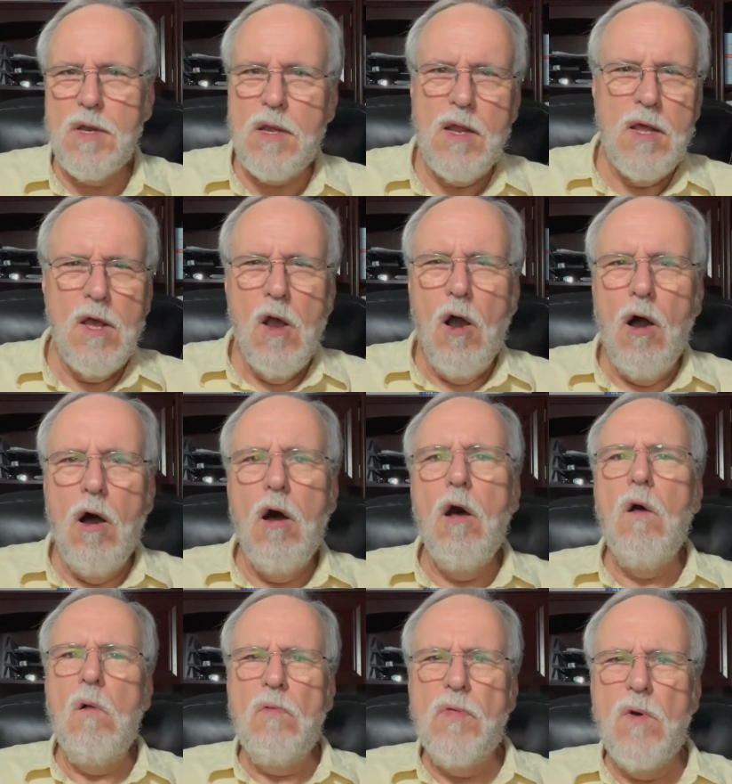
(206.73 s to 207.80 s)
And
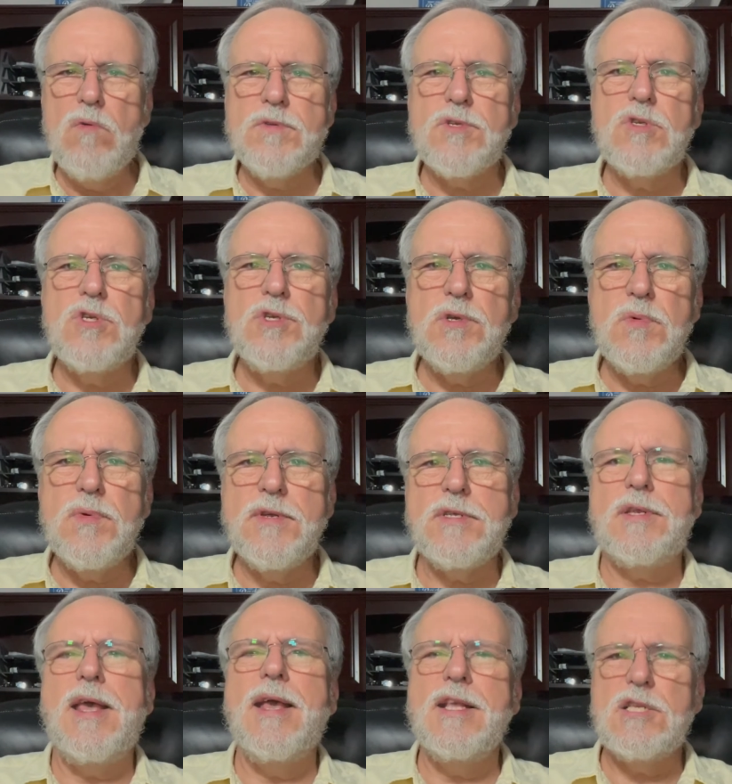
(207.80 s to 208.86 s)
all those Jewish
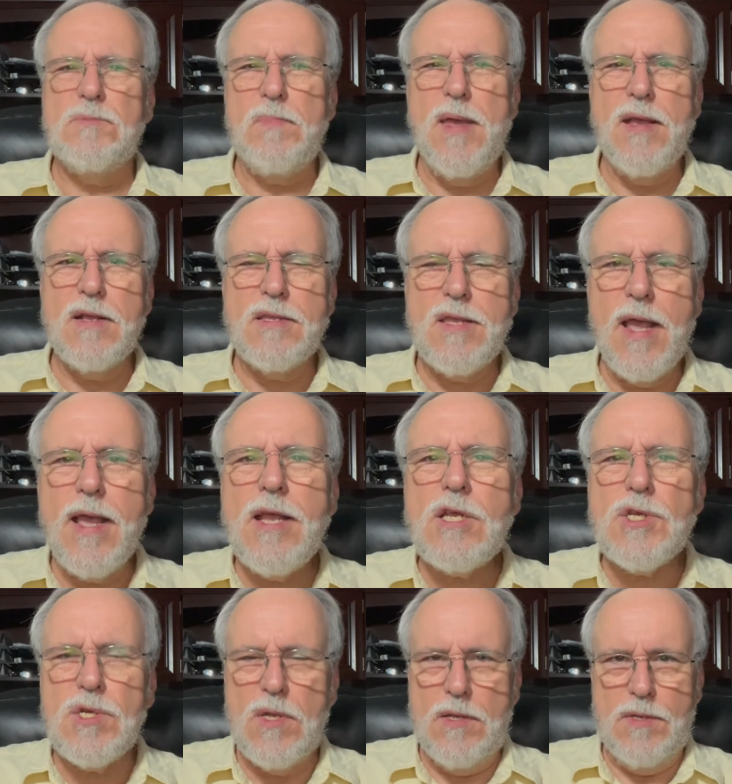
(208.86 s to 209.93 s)

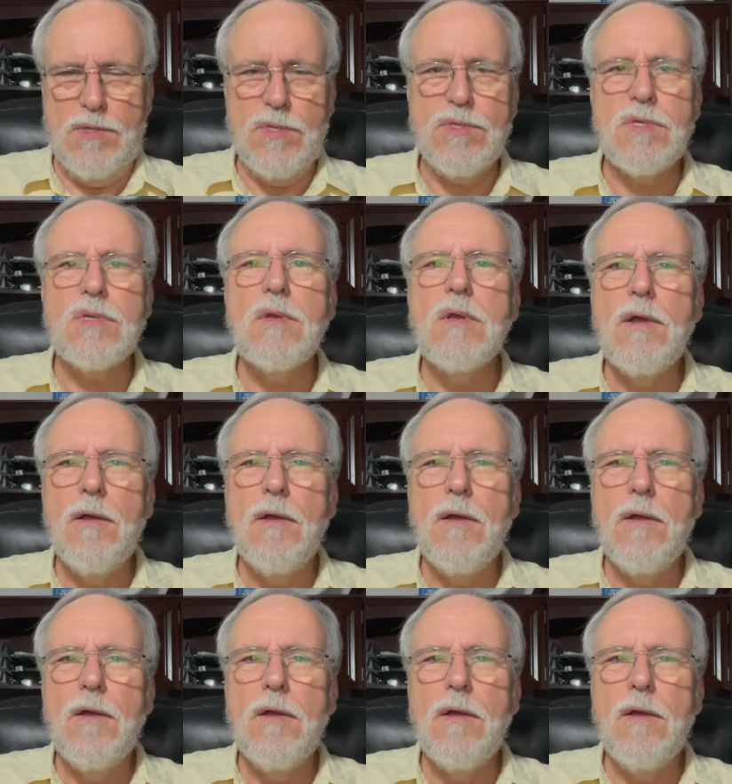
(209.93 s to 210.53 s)
expectations